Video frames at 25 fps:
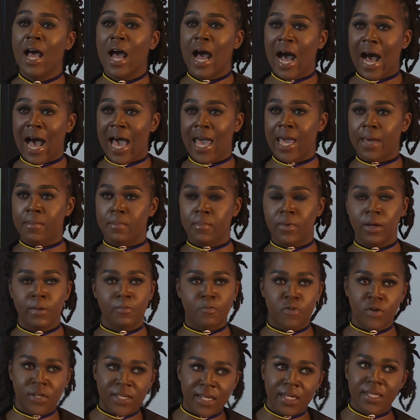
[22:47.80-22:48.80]
I am
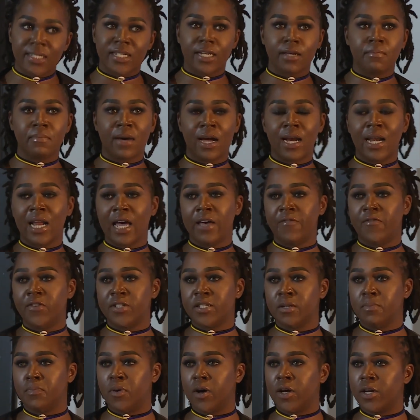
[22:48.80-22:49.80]
presenting my life as
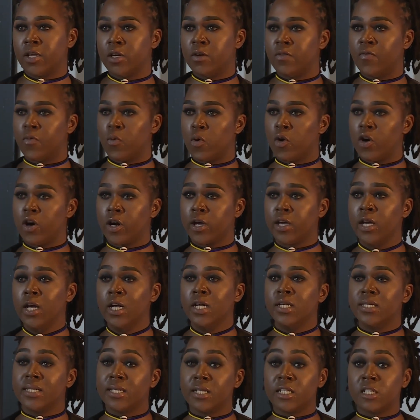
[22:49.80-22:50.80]
a body of work
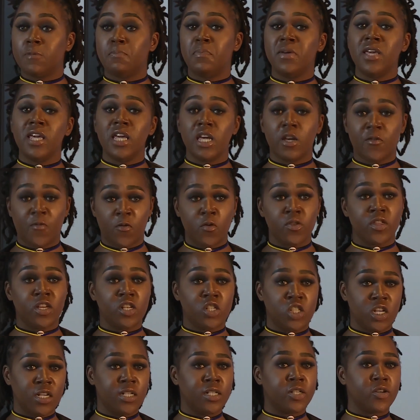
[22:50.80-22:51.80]
to speak for the
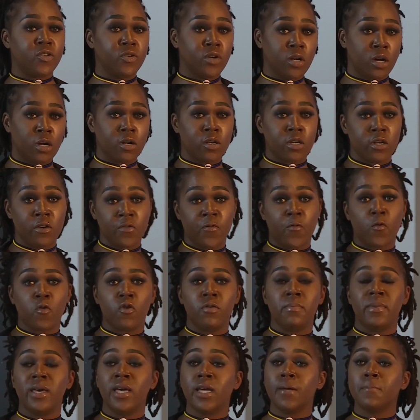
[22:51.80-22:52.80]
gender
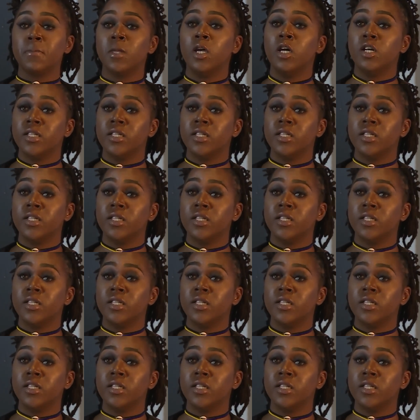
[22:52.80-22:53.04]
non-conforming,